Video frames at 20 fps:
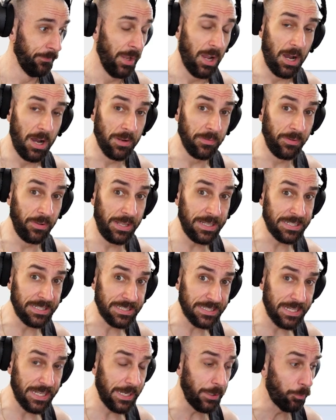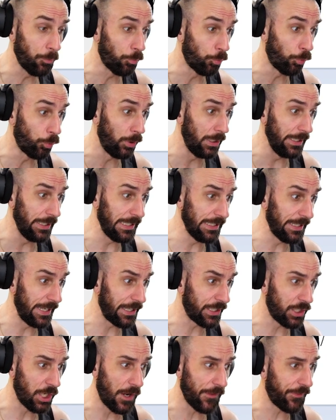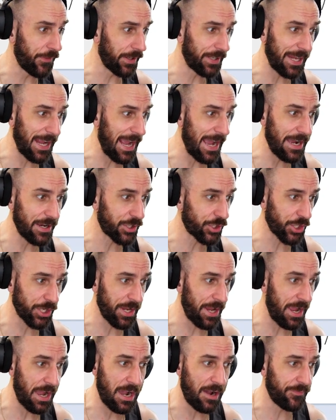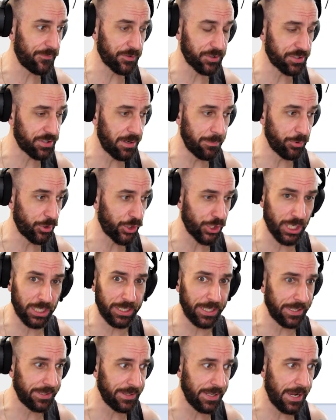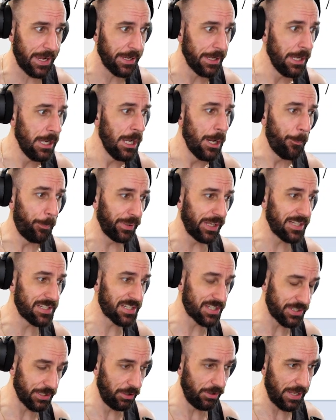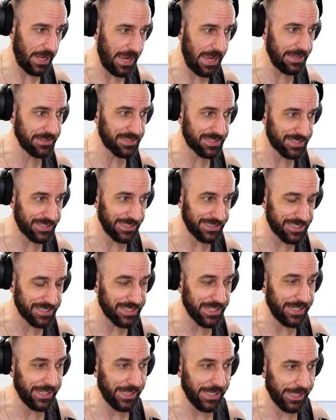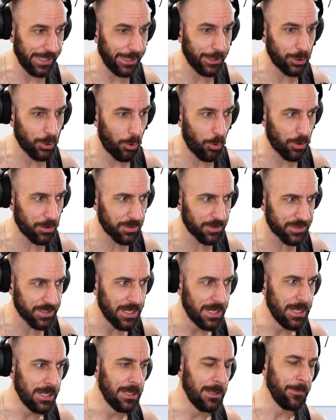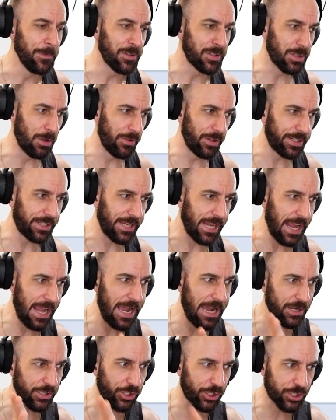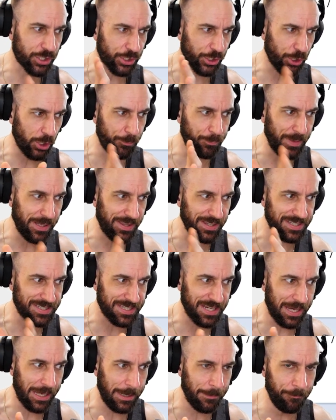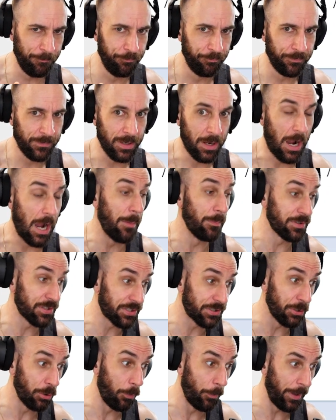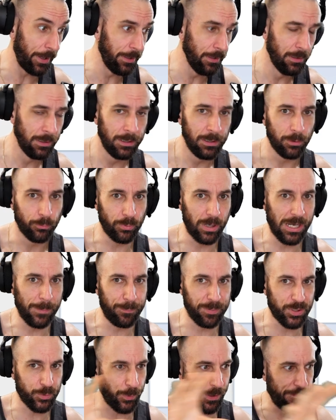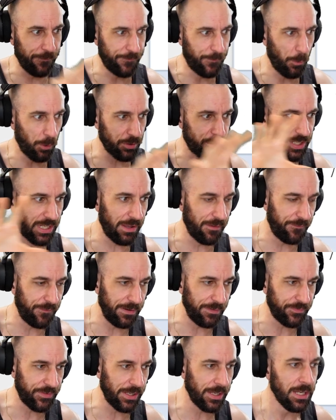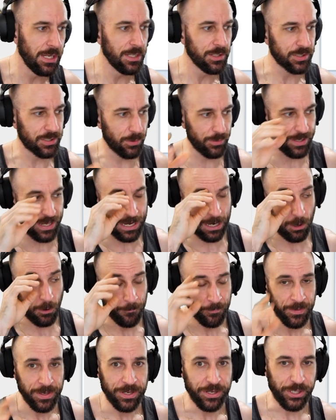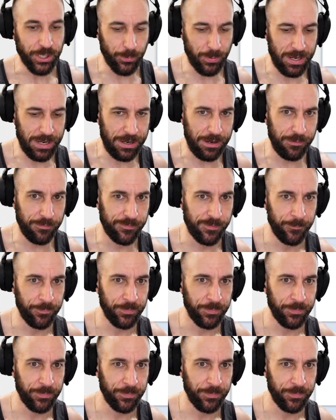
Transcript: unless they really like cut the cache in half or some shit like that. But it still has 16 E cores. So the cache should be the same, I'm assuming, right? Between 14 and 15. So now you have